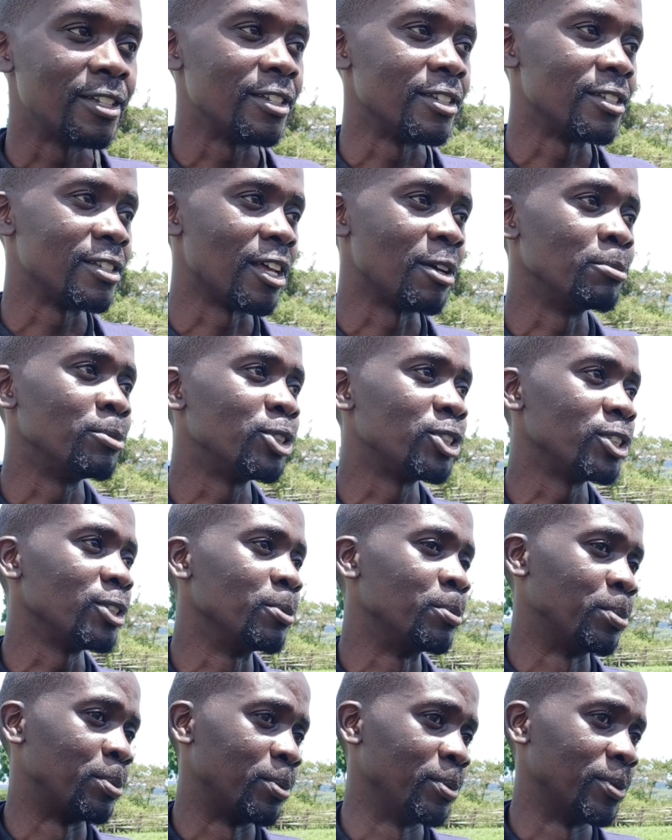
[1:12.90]
some
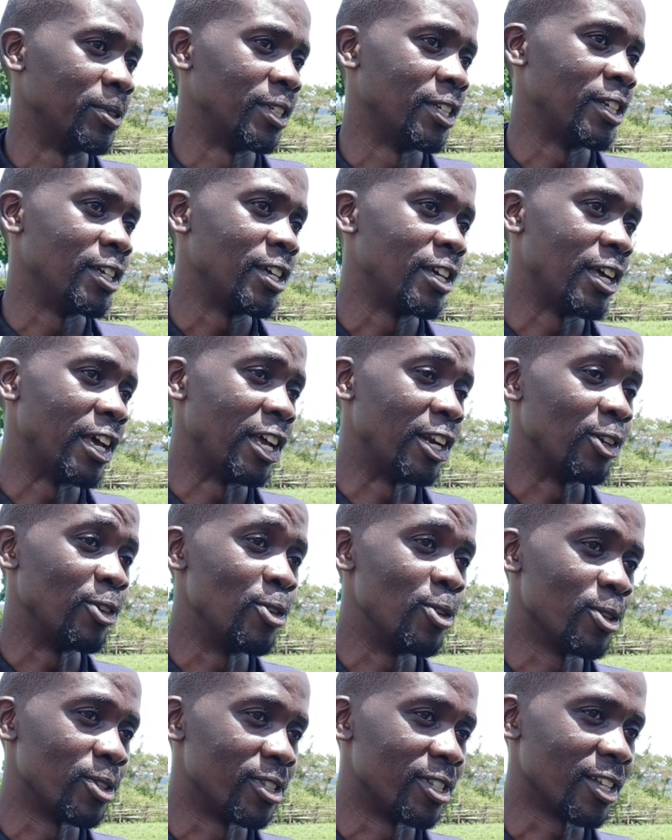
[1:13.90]
sheep and
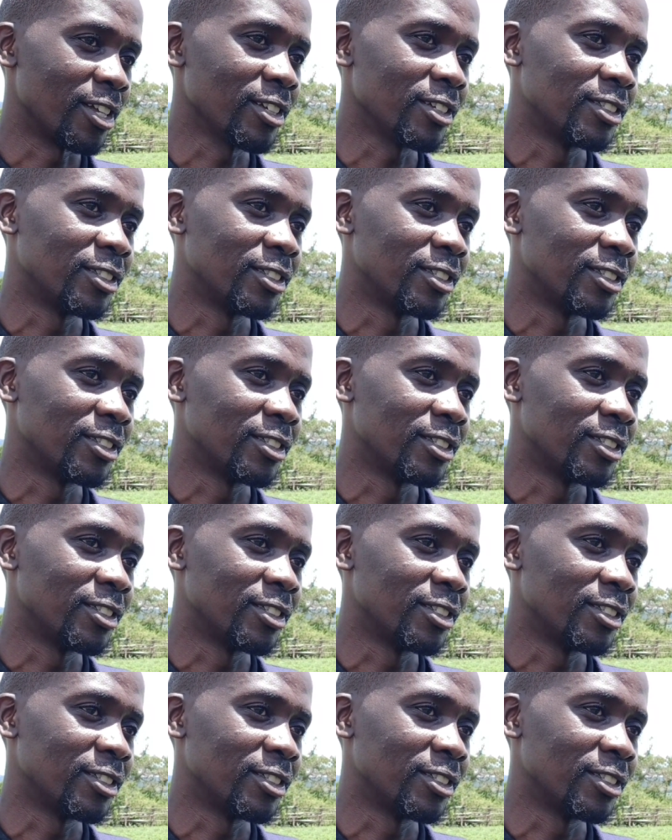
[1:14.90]
goats.